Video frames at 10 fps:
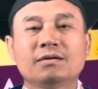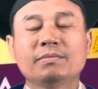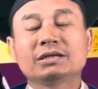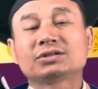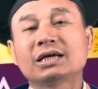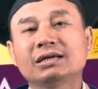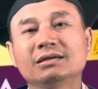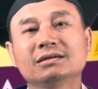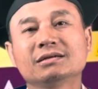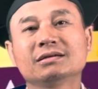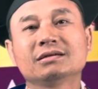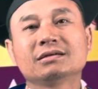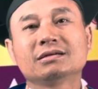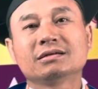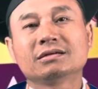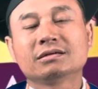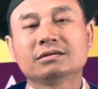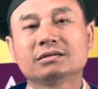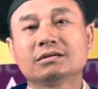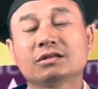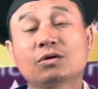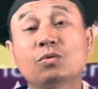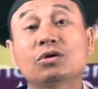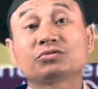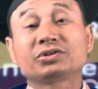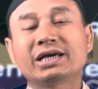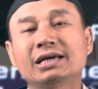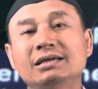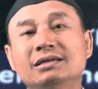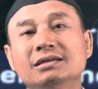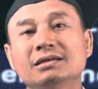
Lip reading: Let's say the world change.